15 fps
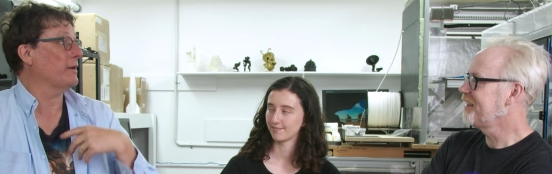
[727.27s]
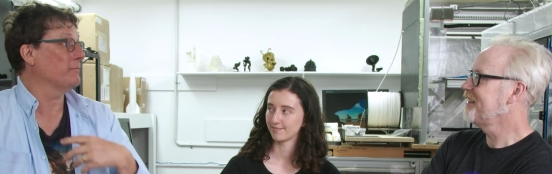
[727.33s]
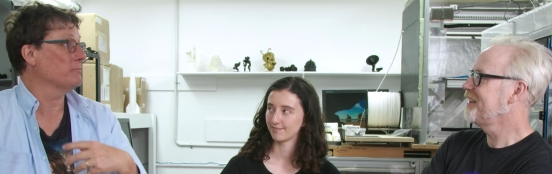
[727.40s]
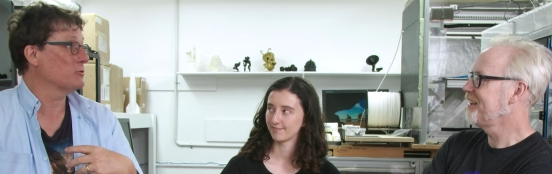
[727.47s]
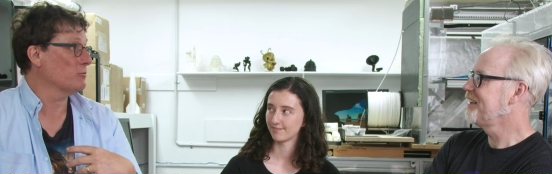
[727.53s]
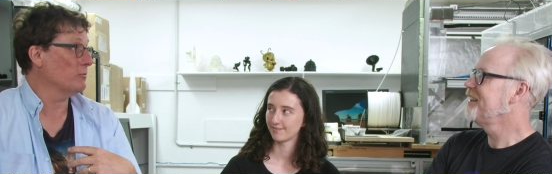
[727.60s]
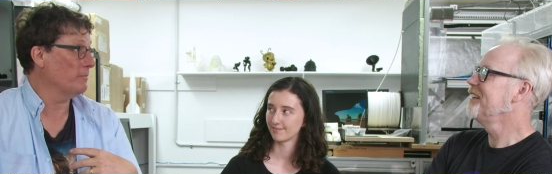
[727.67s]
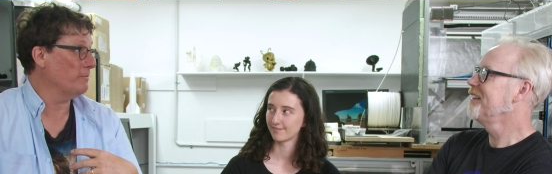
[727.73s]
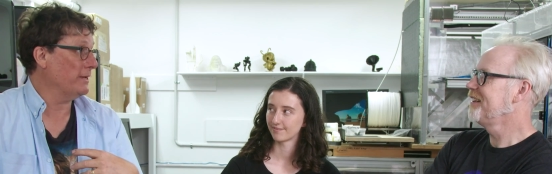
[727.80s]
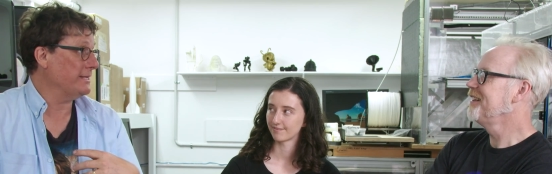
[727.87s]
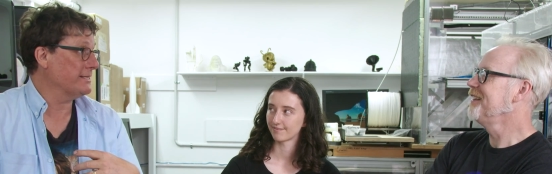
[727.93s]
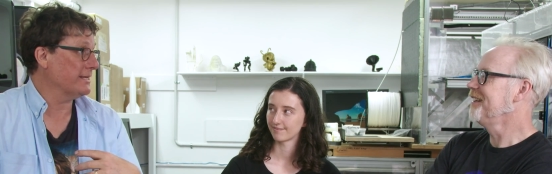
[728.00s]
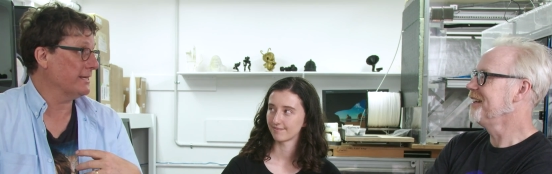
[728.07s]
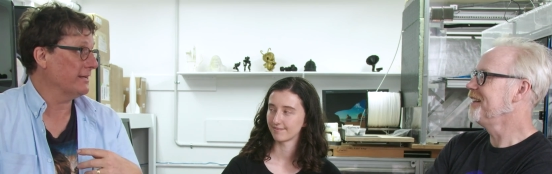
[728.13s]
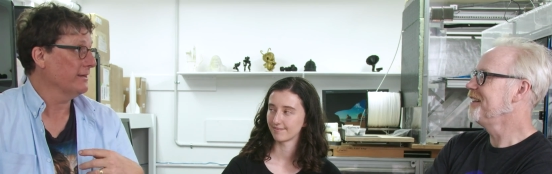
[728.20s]
Speaker 1: come to a
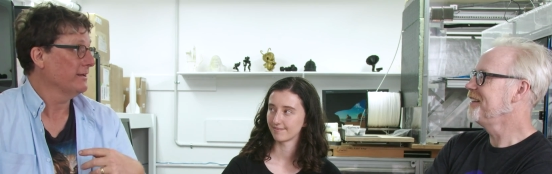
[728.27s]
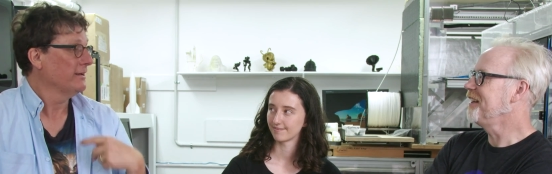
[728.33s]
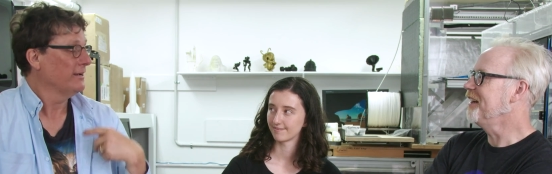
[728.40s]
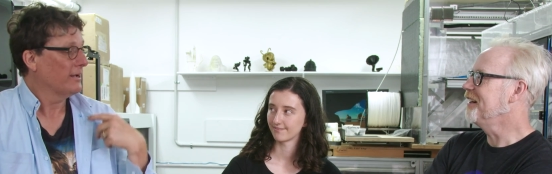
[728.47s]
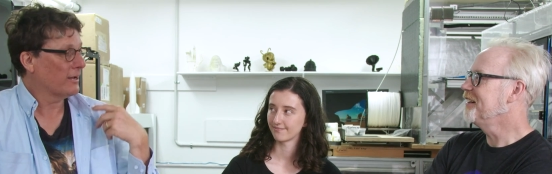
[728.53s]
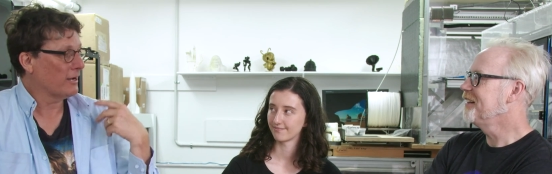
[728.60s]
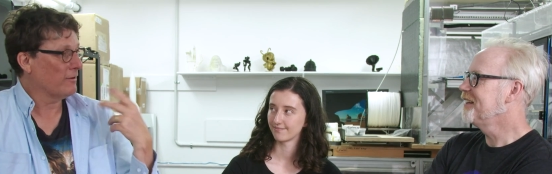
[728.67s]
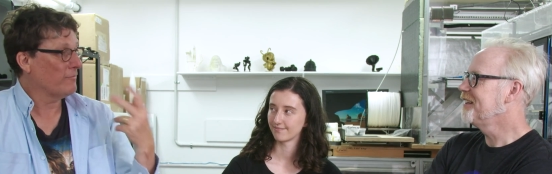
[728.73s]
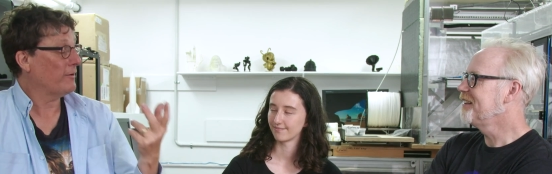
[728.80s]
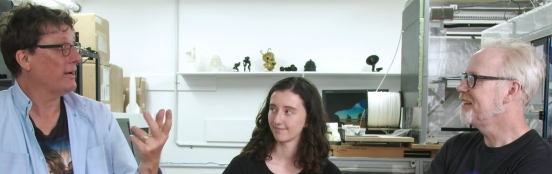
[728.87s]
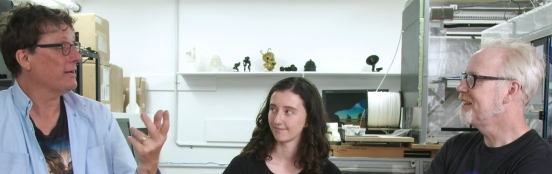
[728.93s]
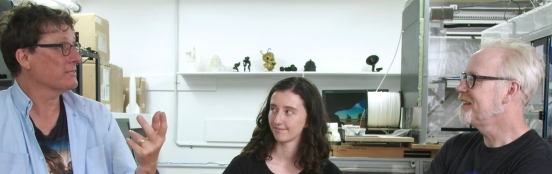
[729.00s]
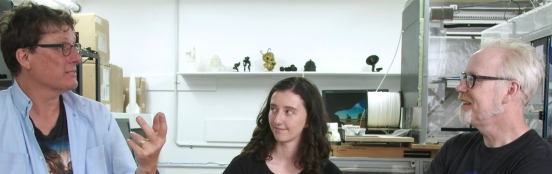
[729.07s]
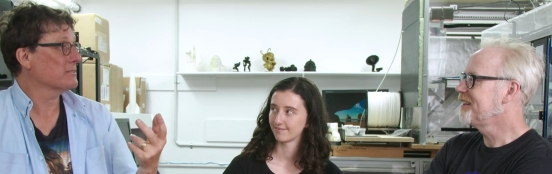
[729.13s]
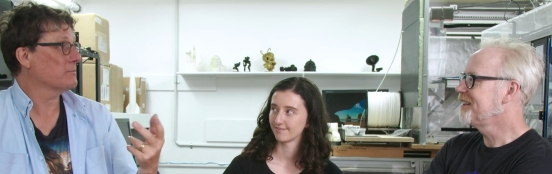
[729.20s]
meeting yeah. and I've
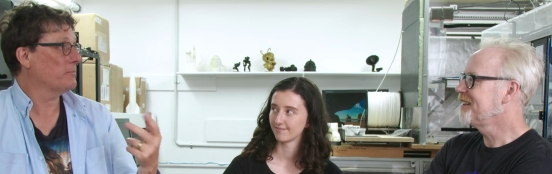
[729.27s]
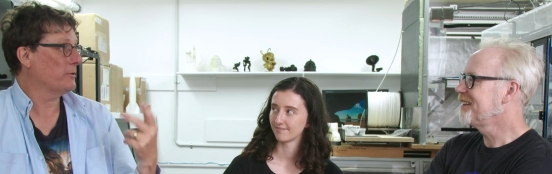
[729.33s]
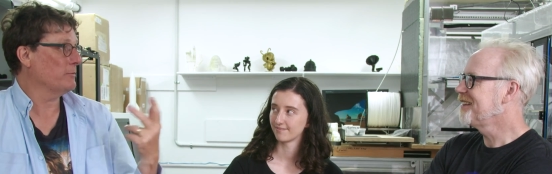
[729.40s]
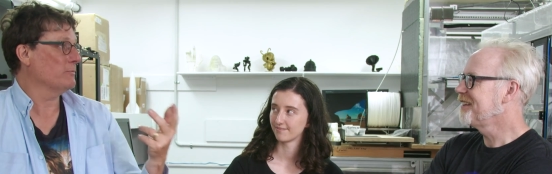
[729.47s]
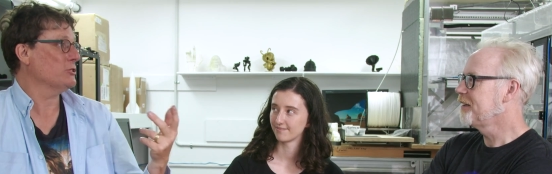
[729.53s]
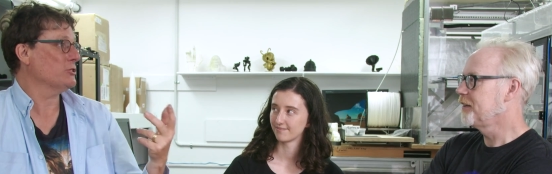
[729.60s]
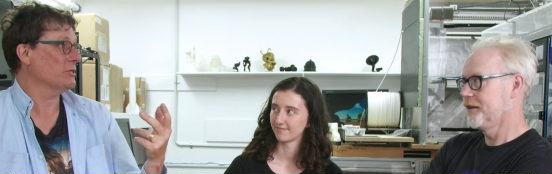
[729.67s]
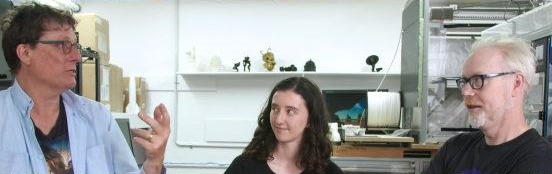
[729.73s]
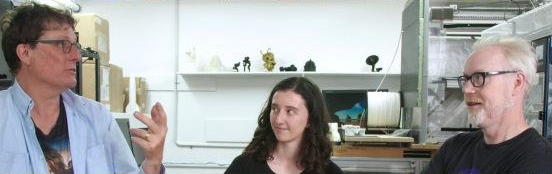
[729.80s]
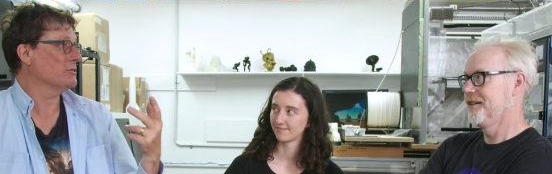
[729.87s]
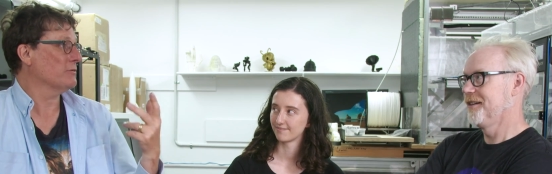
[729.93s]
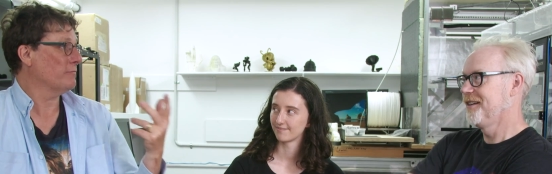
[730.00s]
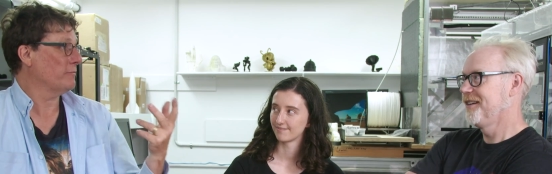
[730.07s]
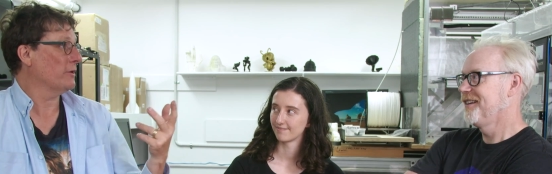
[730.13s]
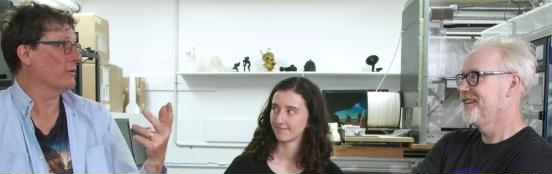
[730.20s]
asked permission
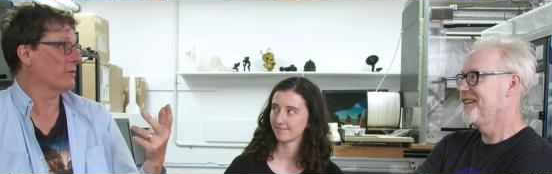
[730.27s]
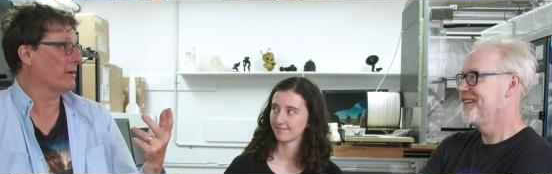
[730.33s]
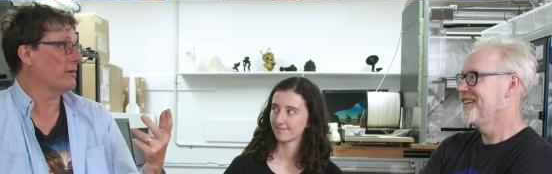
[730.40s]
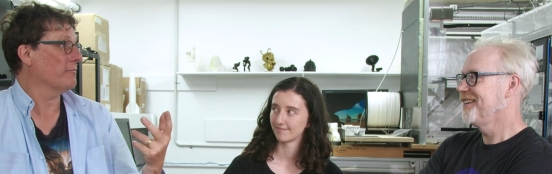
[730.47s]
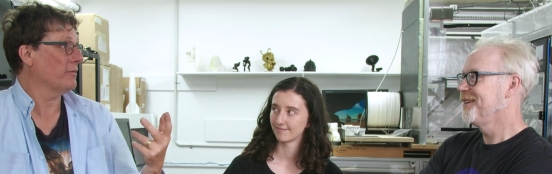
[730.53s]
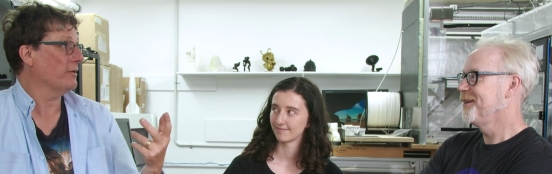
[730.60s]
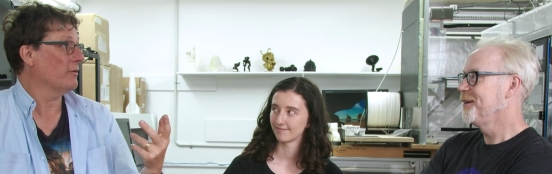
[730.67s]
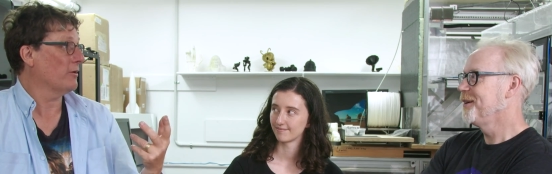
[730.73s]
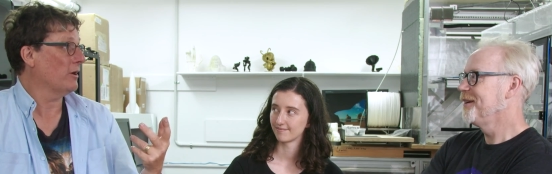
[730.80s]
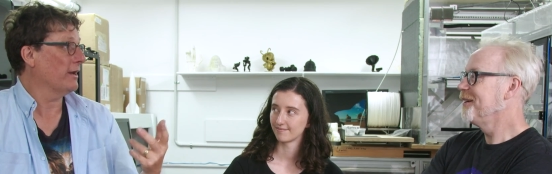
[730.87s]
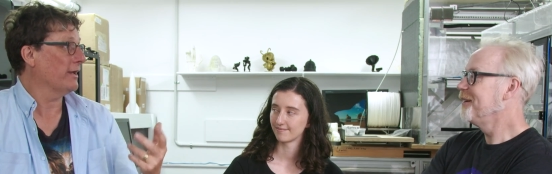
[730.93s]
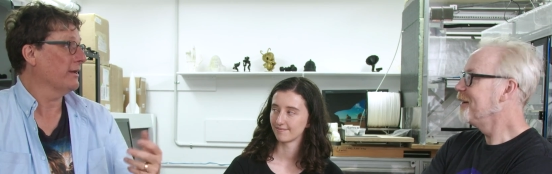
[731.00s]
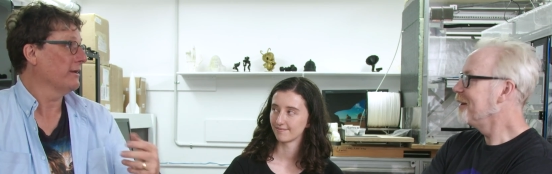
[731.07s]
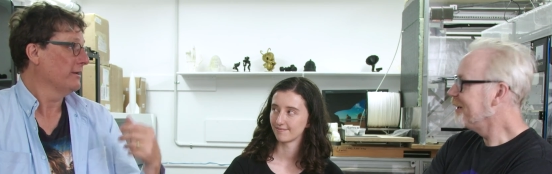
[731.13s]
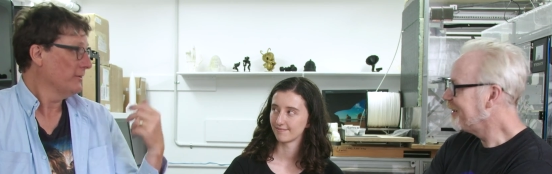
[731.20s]
to photograph their
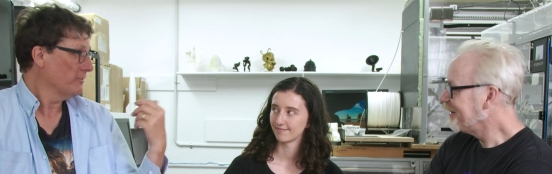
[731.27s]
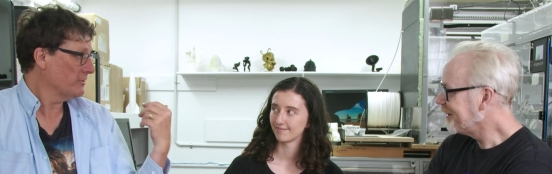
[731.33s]
eye,